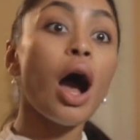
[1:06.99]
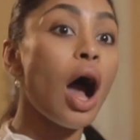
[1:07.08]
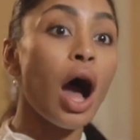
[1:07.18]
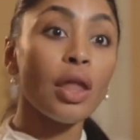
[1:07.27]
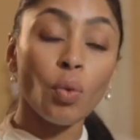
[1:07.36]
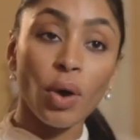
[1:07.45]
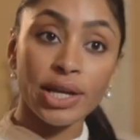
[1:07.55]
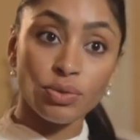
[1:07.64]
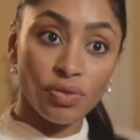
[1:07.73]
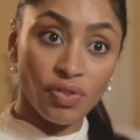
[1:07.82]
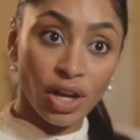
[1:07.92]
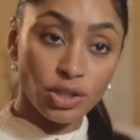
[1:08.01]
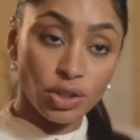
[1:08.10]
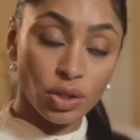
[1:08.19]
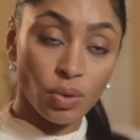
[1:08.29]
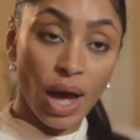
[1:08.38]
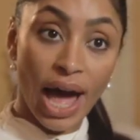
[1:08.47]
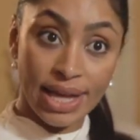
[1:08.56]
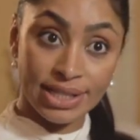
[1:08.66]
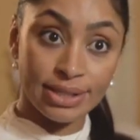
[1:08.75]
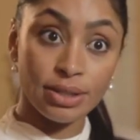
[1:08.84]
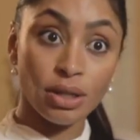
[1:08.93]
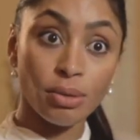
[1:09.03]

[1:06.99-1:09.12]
otherwise referred to as